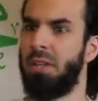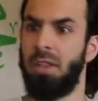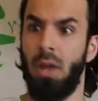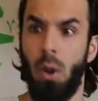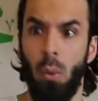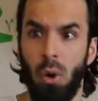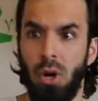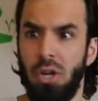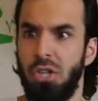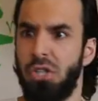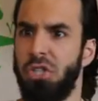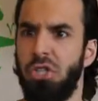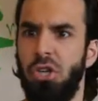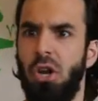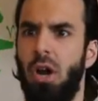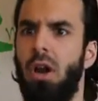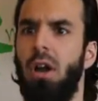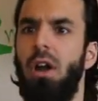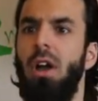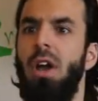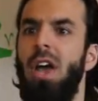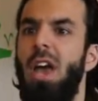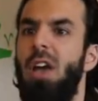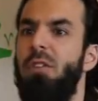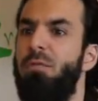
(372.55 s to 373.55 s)
They weren't
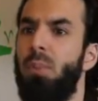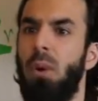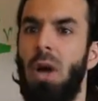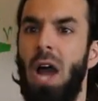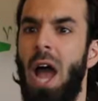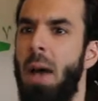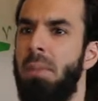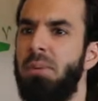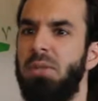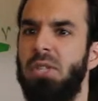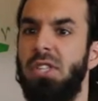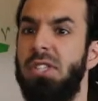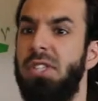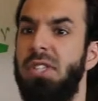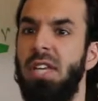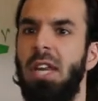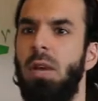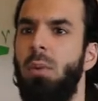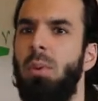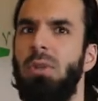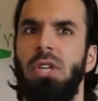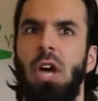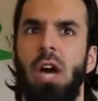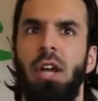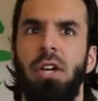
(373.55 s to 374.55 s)
sure if perhaps the city
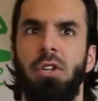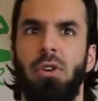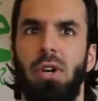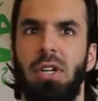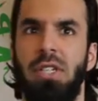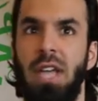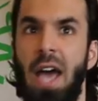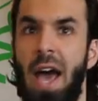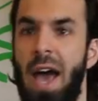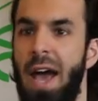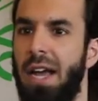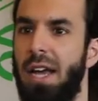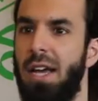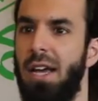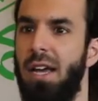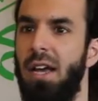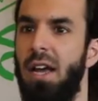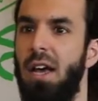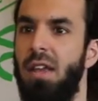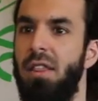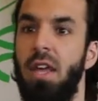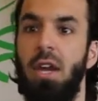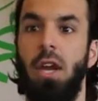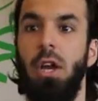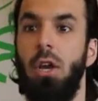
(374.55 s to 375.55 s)
was under
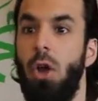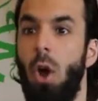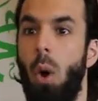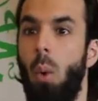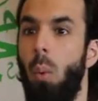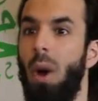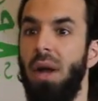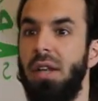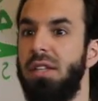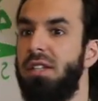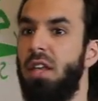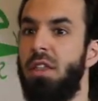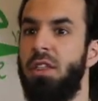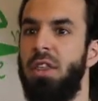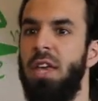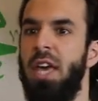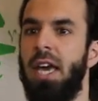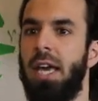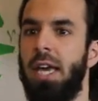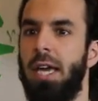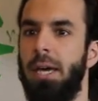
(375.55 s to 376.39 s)
attack. They didn't know what to think.